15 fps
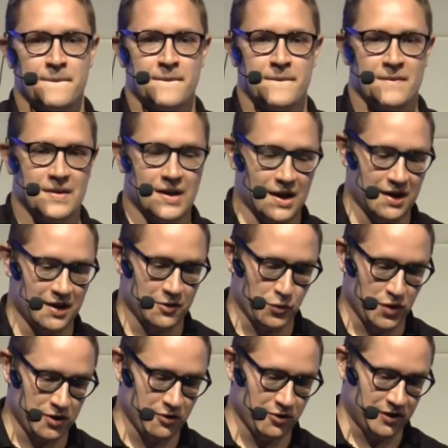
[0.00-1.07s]
And when
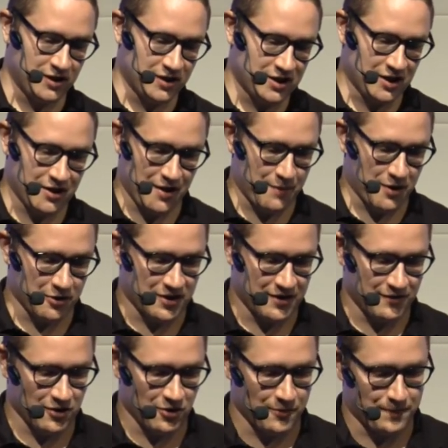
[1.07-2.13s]
you're thinking about
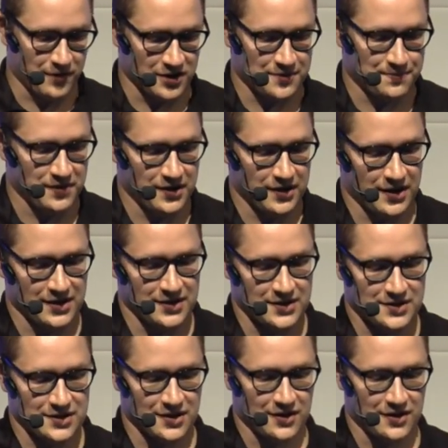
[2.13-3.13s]
developer experience,